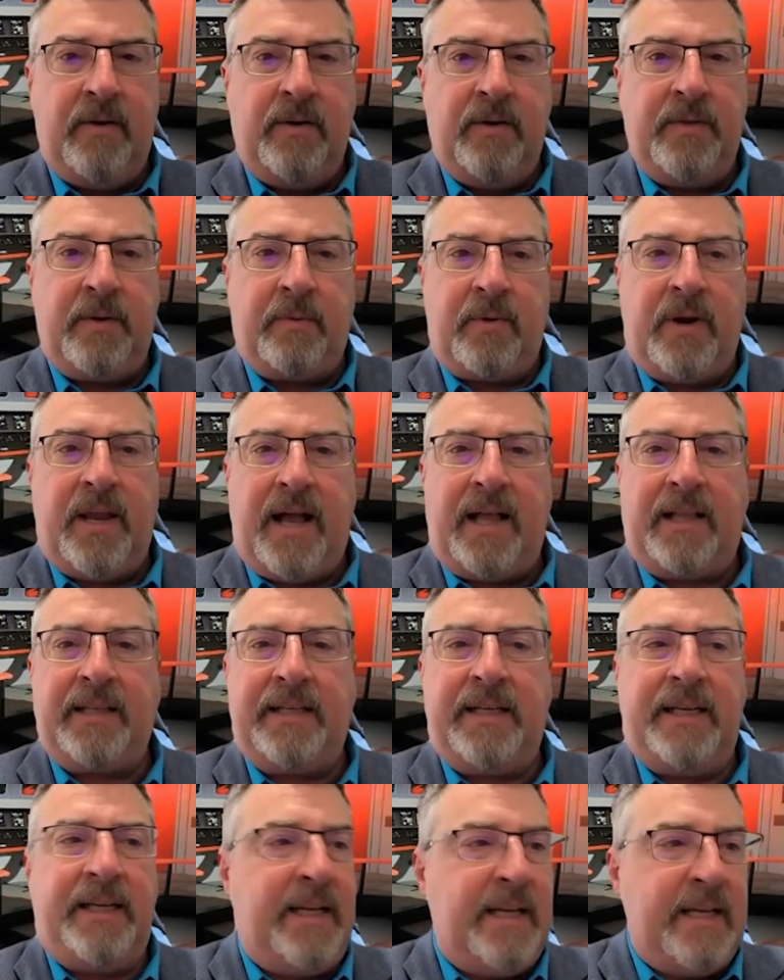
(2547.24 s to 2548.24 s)
the
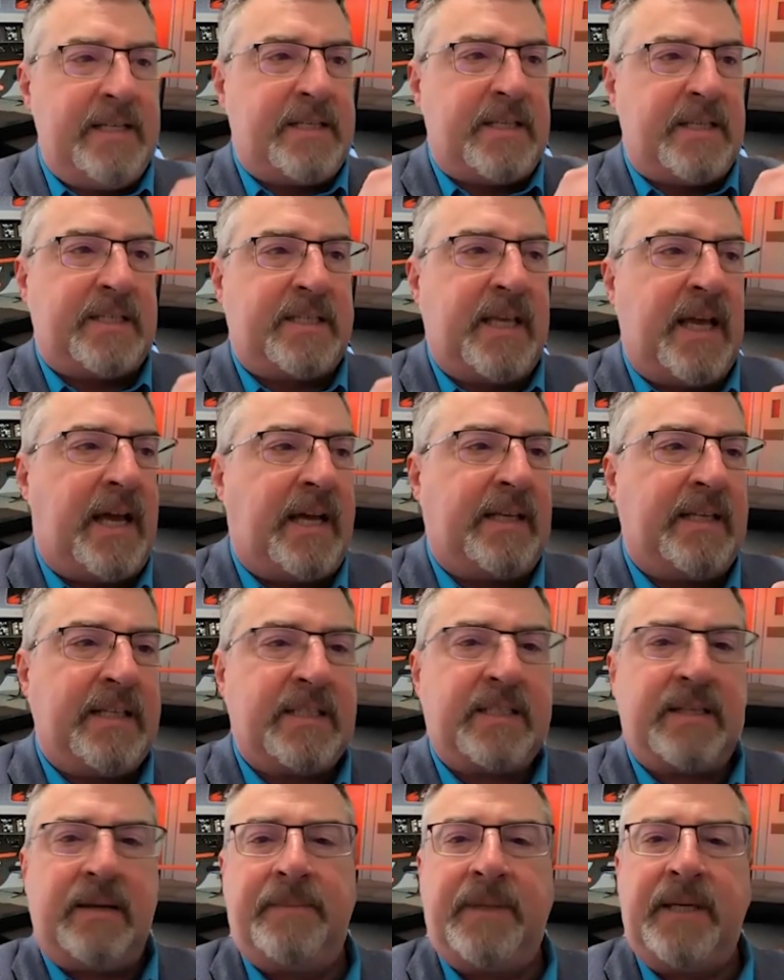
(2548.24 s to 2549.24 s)
reality is, is that
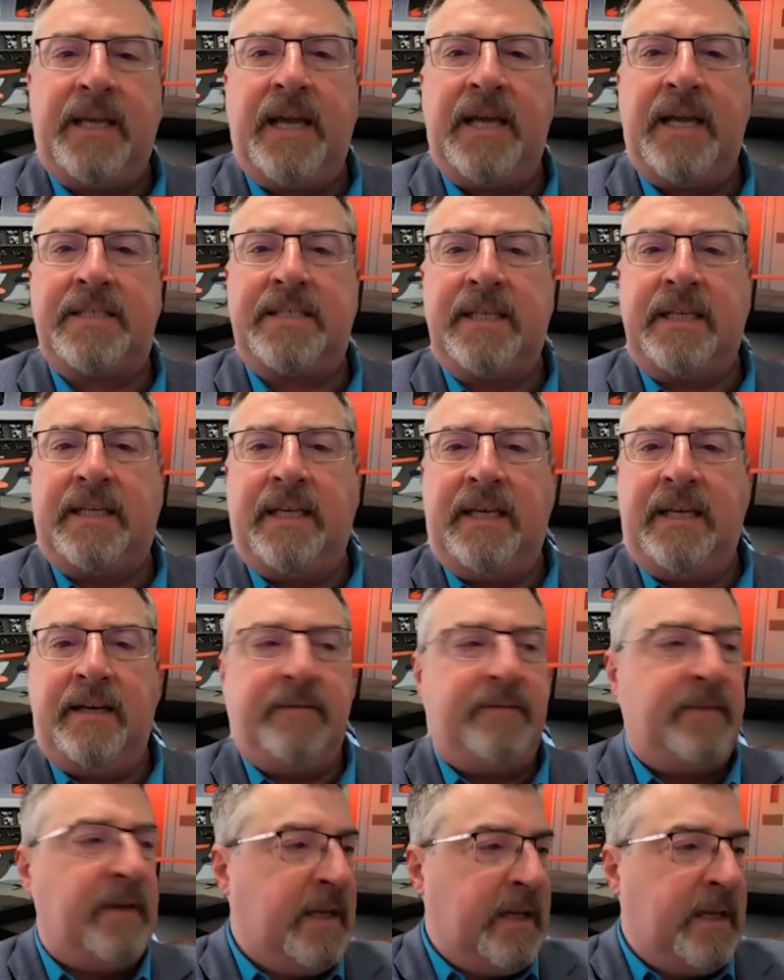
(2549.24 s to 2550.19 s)
something has to give.